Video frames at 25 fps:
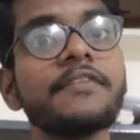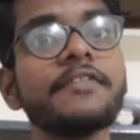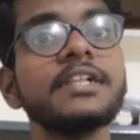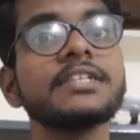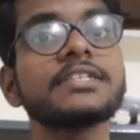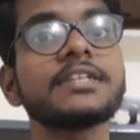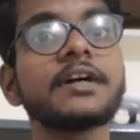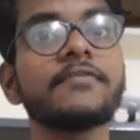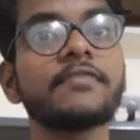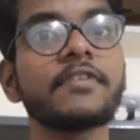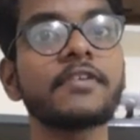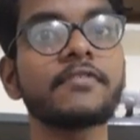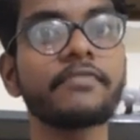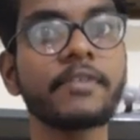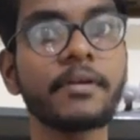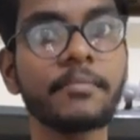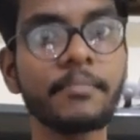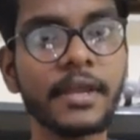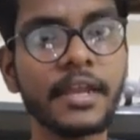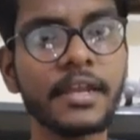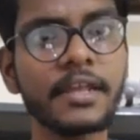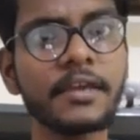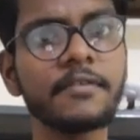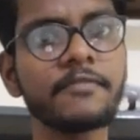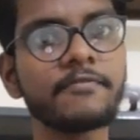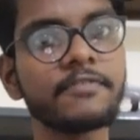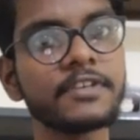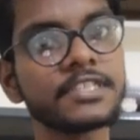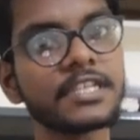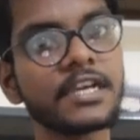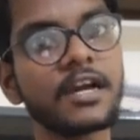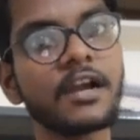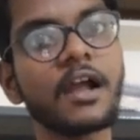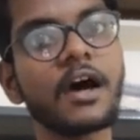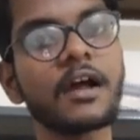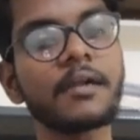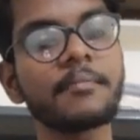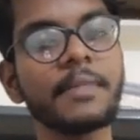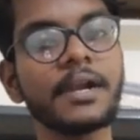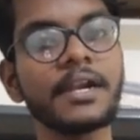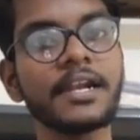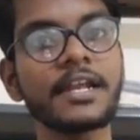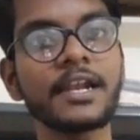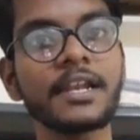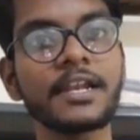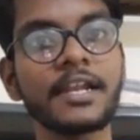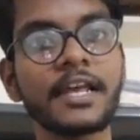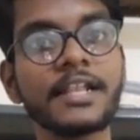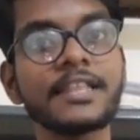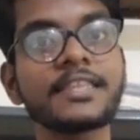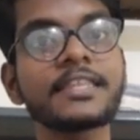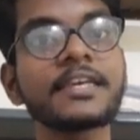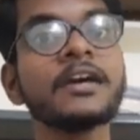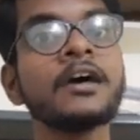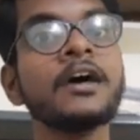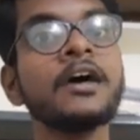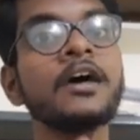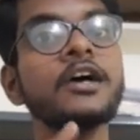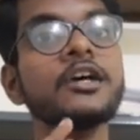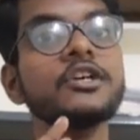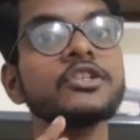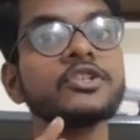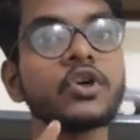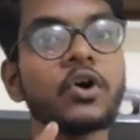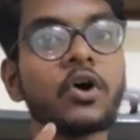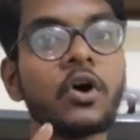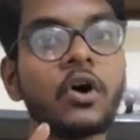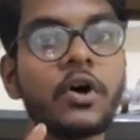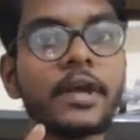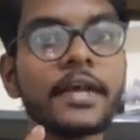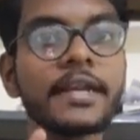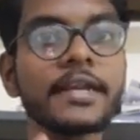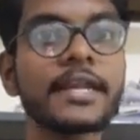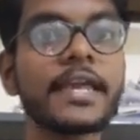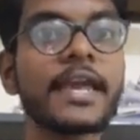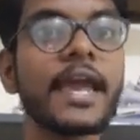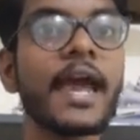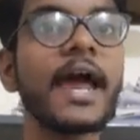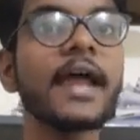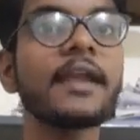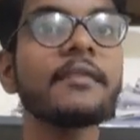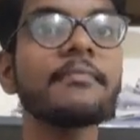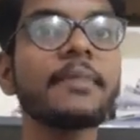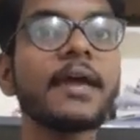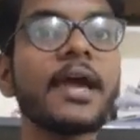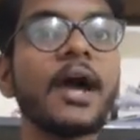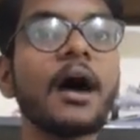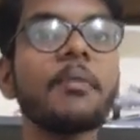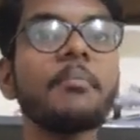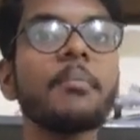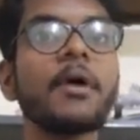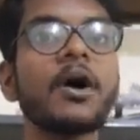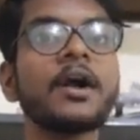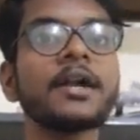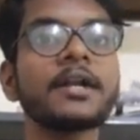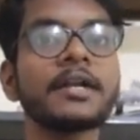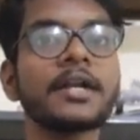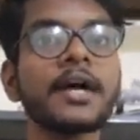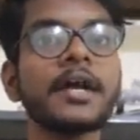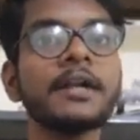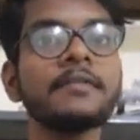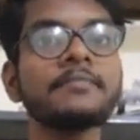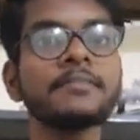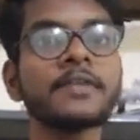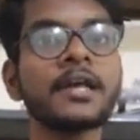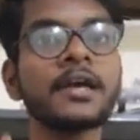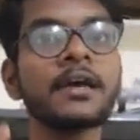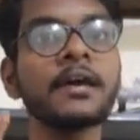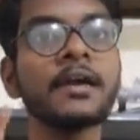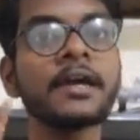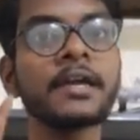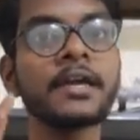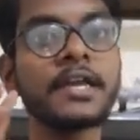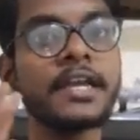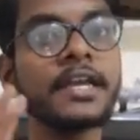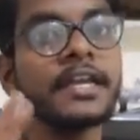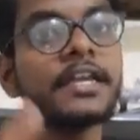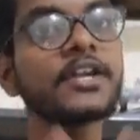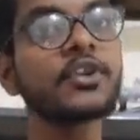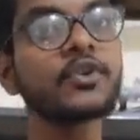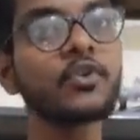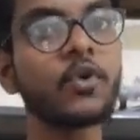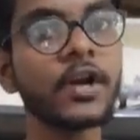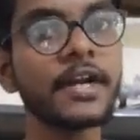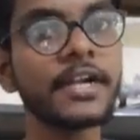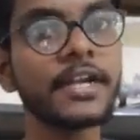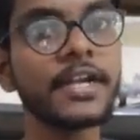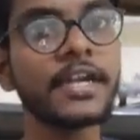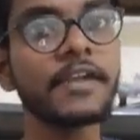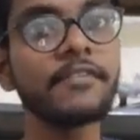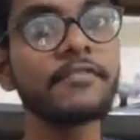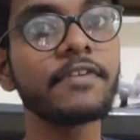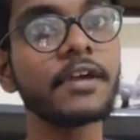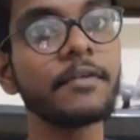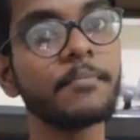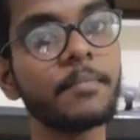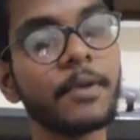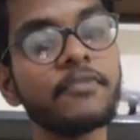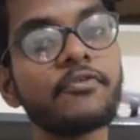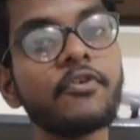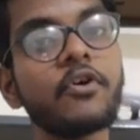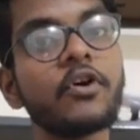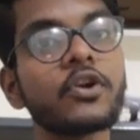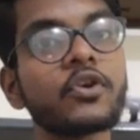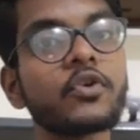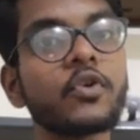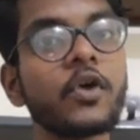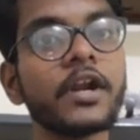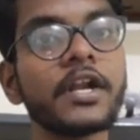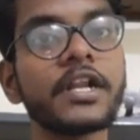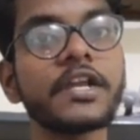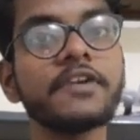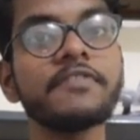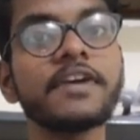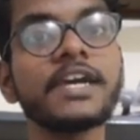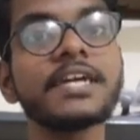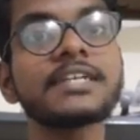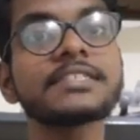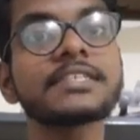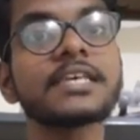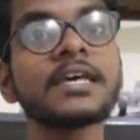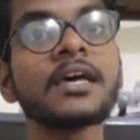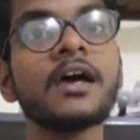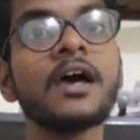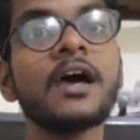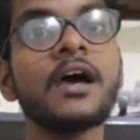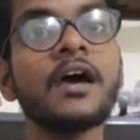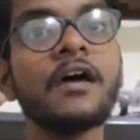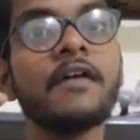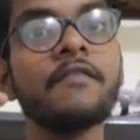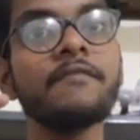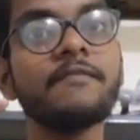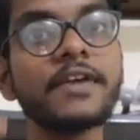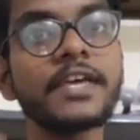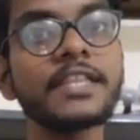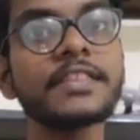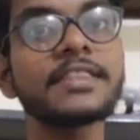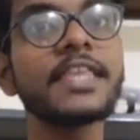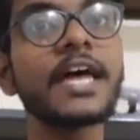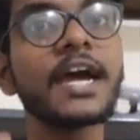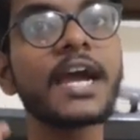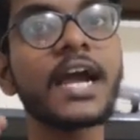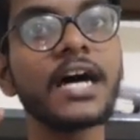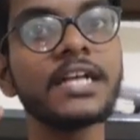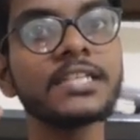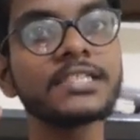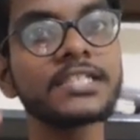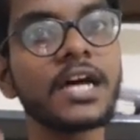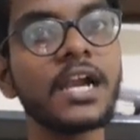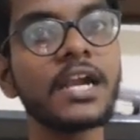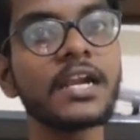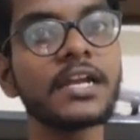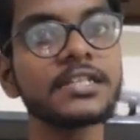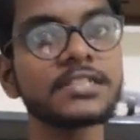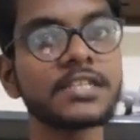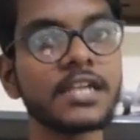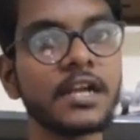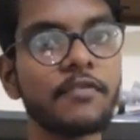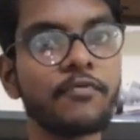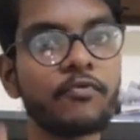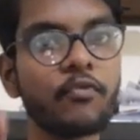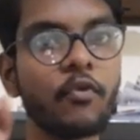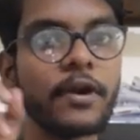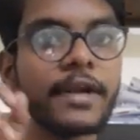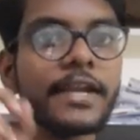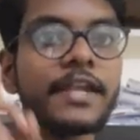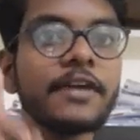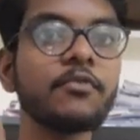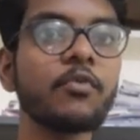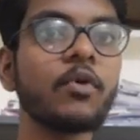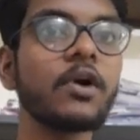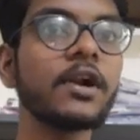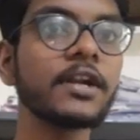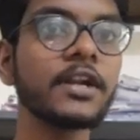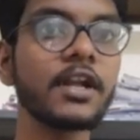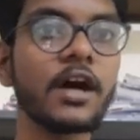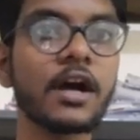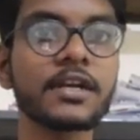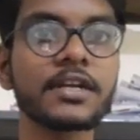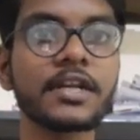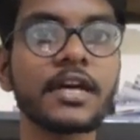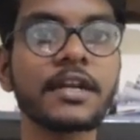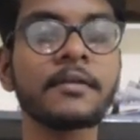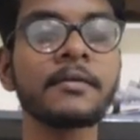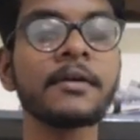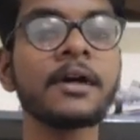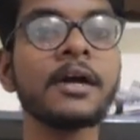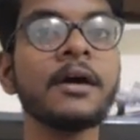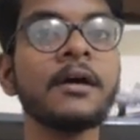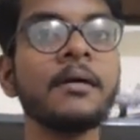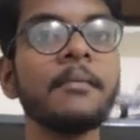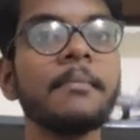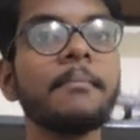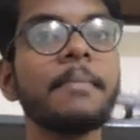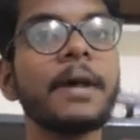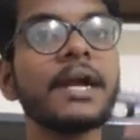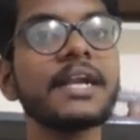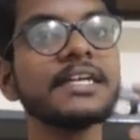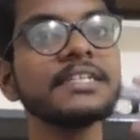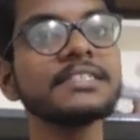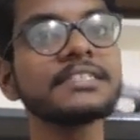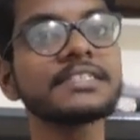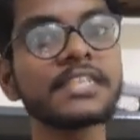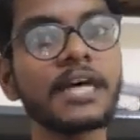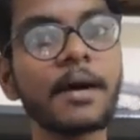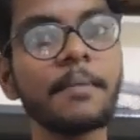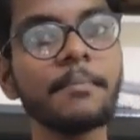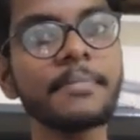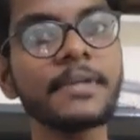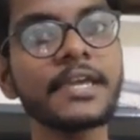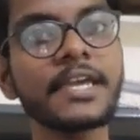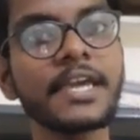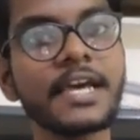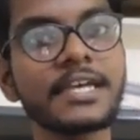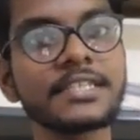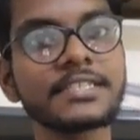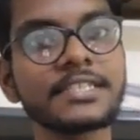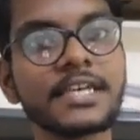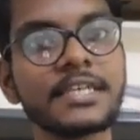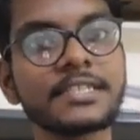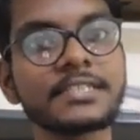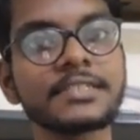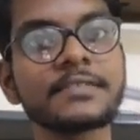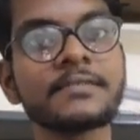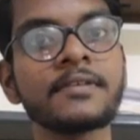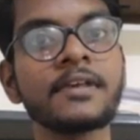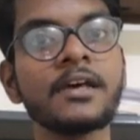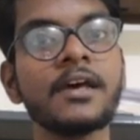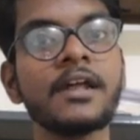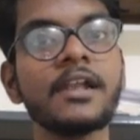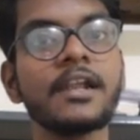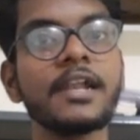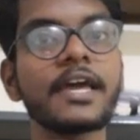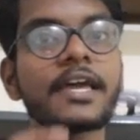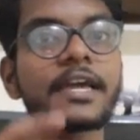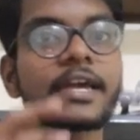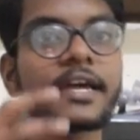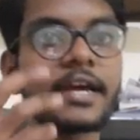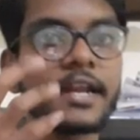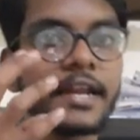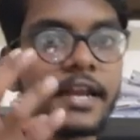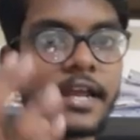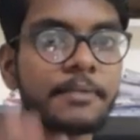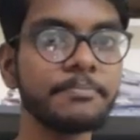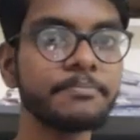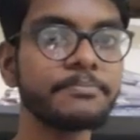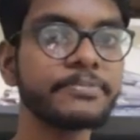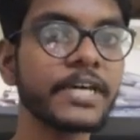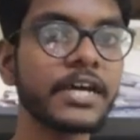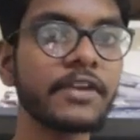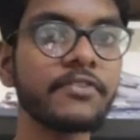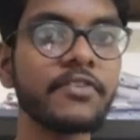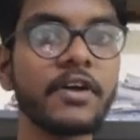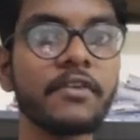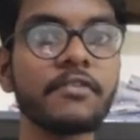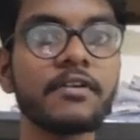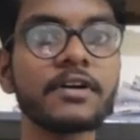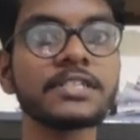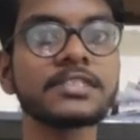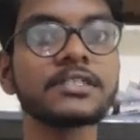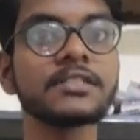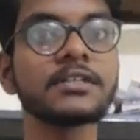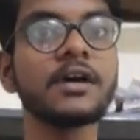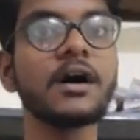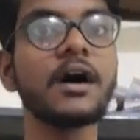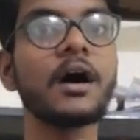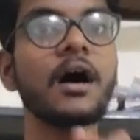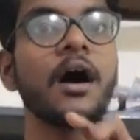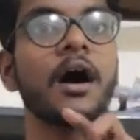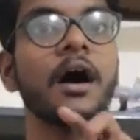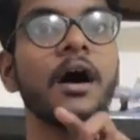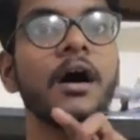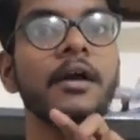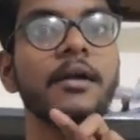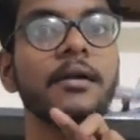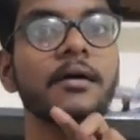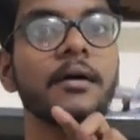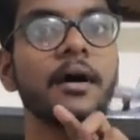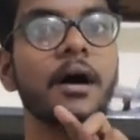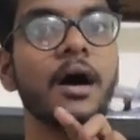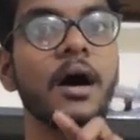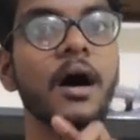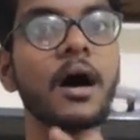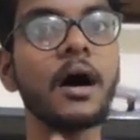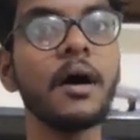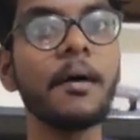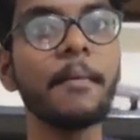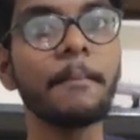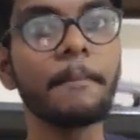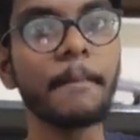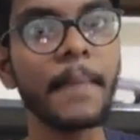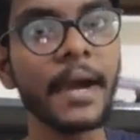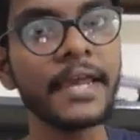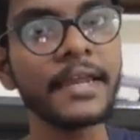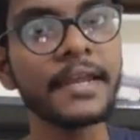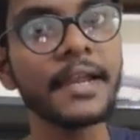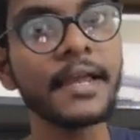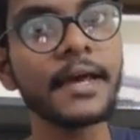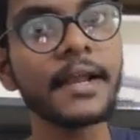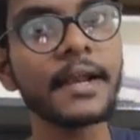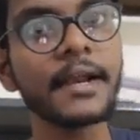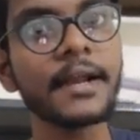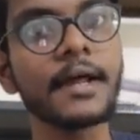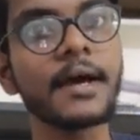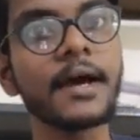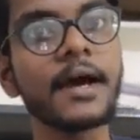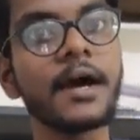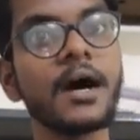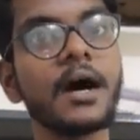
will suffer from any physical or mental health, so it can be aborted in 20 before 20 weeks with the consultation of only one doctor. But in some cases like rape survivors or minor